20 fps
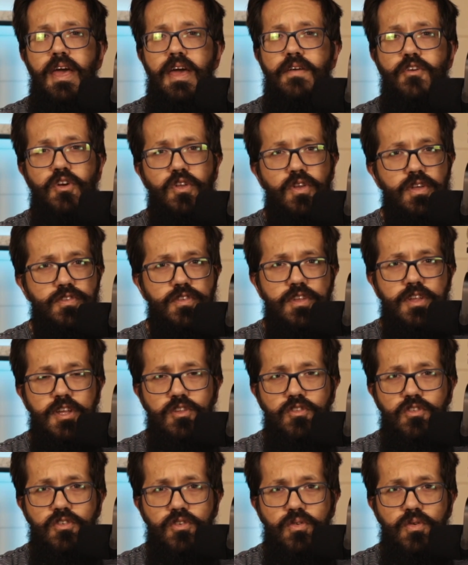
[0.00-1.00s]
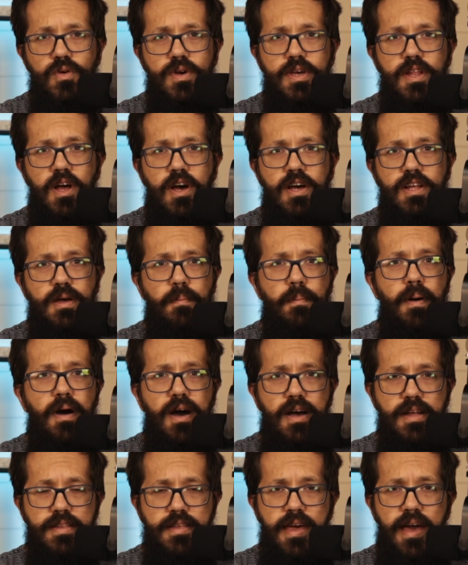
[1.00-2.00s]
If you're listening to it on a
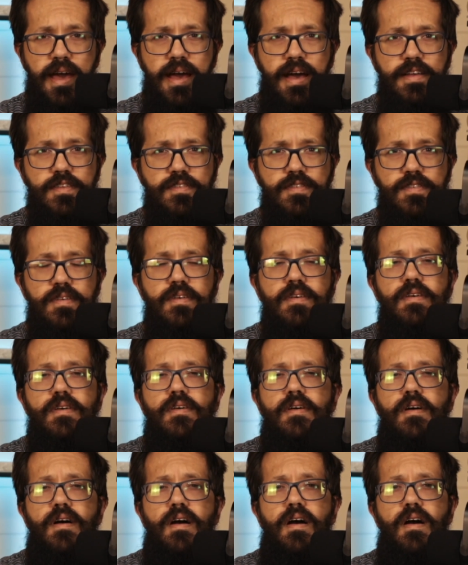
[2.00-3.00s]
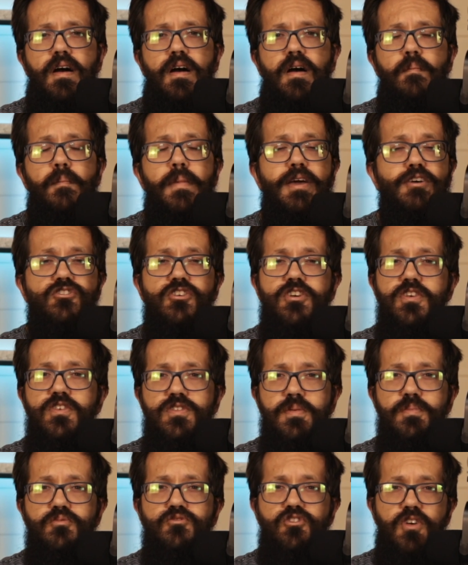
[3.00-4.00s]
podcast, make sure you
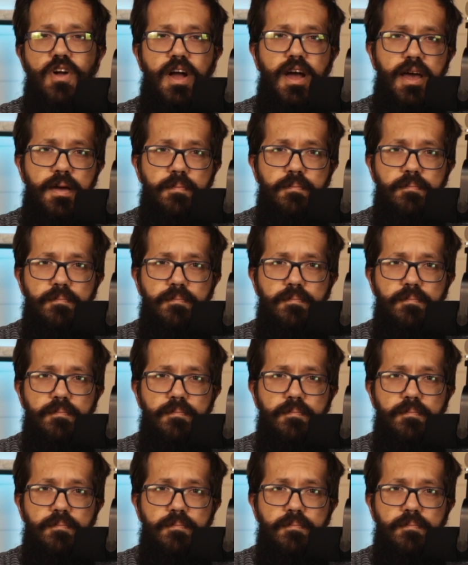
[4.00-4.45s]
subscribe.